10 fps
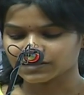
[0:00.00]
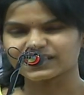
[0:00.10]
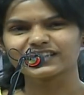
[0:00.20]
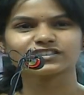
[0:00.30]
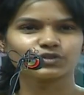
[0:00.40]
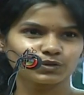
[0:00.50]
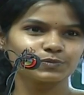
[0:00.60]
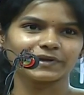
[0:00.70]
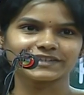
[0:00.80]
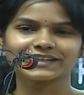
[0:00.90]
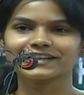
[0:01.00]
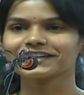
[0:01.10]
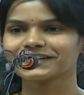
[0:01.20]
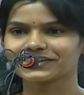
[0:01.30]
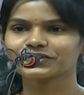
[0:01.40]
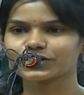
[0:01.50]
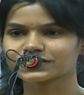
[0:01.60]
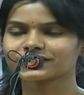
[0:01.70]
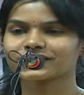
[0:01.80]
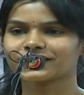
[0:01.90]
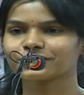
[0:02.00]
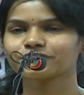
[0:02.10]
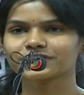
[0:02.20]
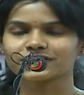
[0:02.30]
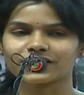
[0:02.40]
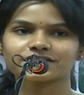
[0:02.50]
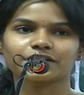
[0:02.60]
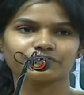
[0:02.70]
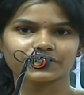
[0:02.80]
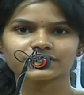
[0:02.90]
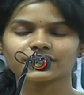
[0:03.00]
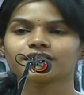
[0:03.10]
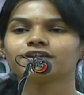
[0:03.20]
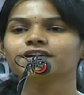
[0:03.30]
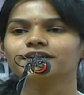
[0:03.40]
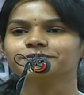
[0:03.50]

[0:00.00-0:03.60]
There is no special introduction needed for sir's efforts and